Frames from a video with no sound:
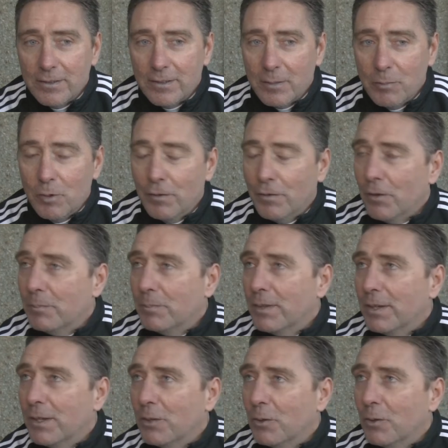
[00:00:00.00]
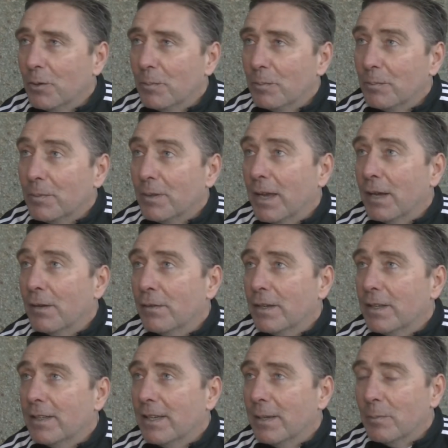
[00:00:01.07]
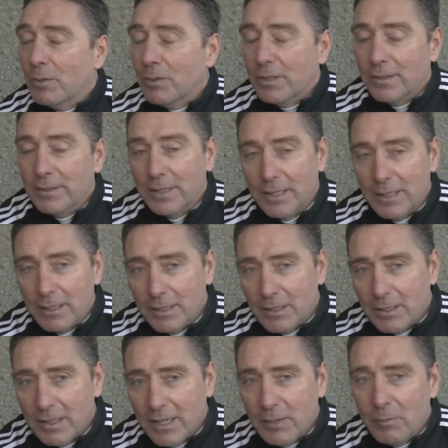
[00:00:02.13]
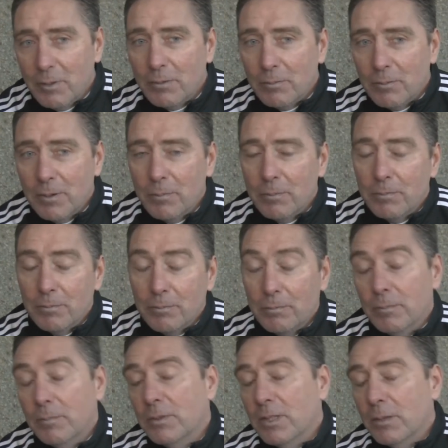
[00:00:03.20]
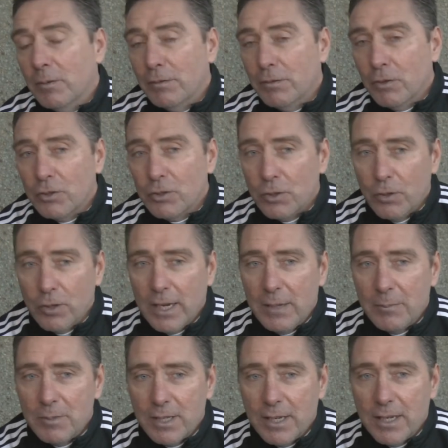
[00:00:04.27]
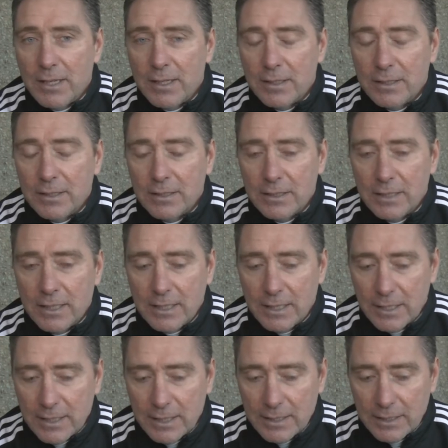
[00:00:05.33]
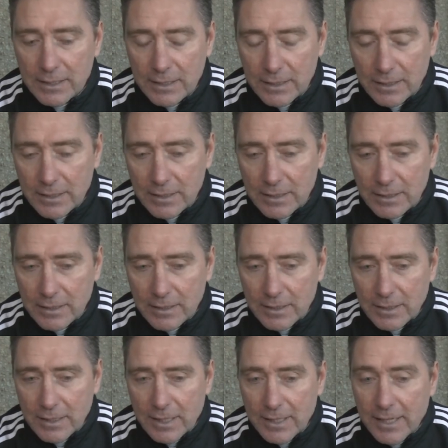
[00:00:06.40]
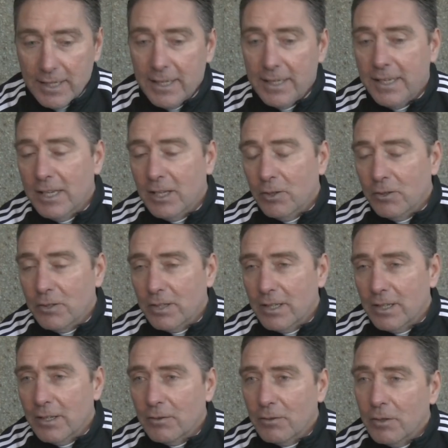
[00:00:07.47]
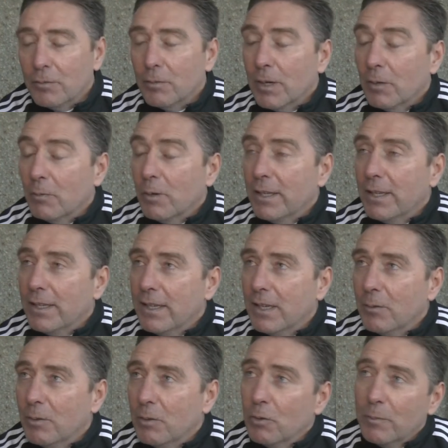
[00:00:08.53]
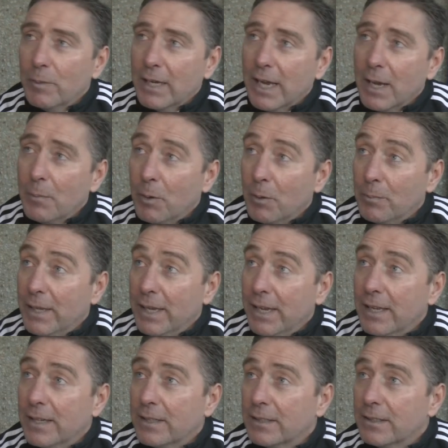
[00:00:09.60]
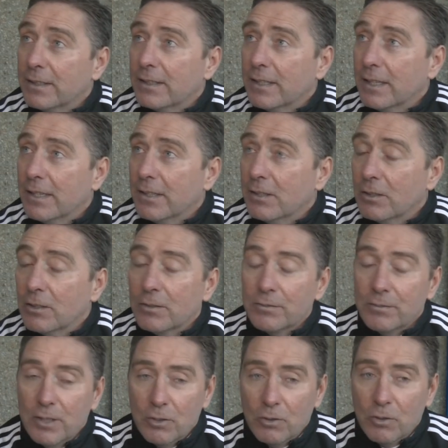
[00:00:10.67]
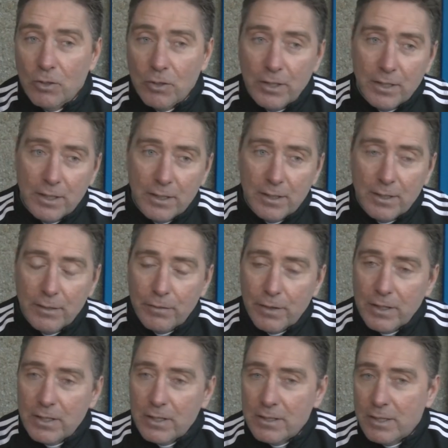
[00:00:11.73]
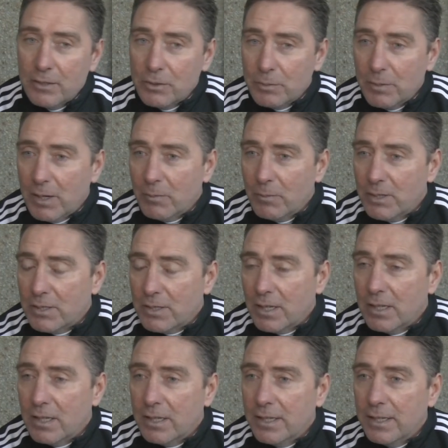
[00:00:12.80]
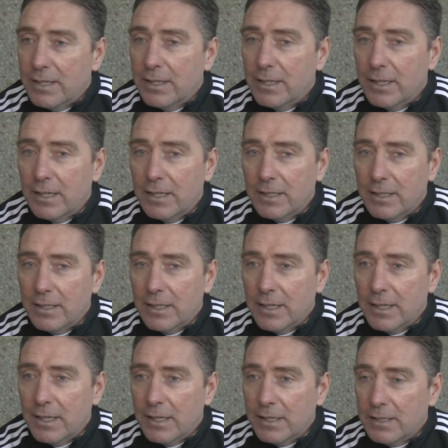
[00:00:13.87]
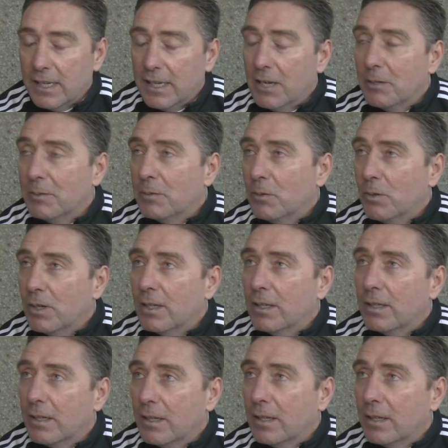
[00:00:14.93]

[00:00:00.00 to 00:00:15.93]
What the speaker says: to move up to the top half of the table, and then we've lost 2 games there. And then the day I looked at it and I thought if we could win the day, it would open a gap up in there. And looking at the fixtures elsewhere with Stirling and Stenhousemuir